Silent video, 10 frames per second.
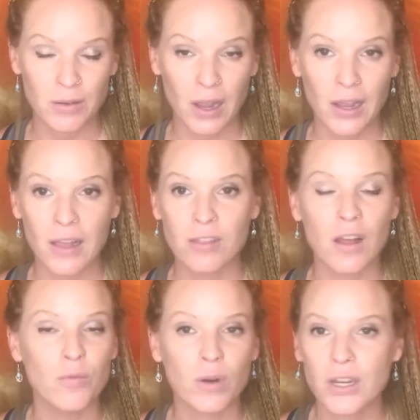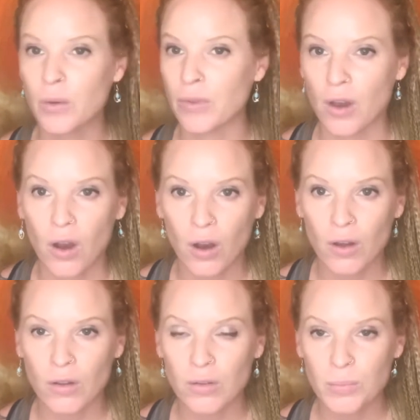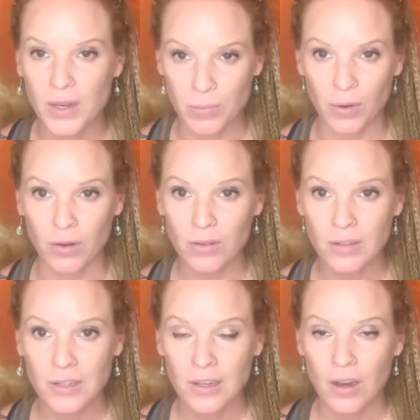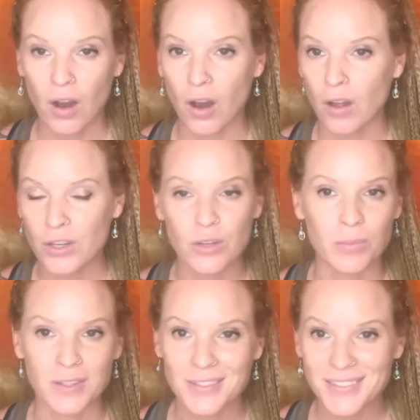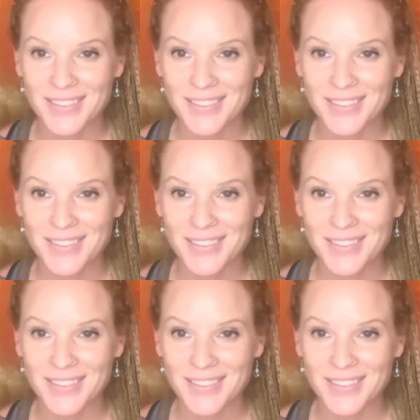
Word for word: I, I, love working with all people, all humans,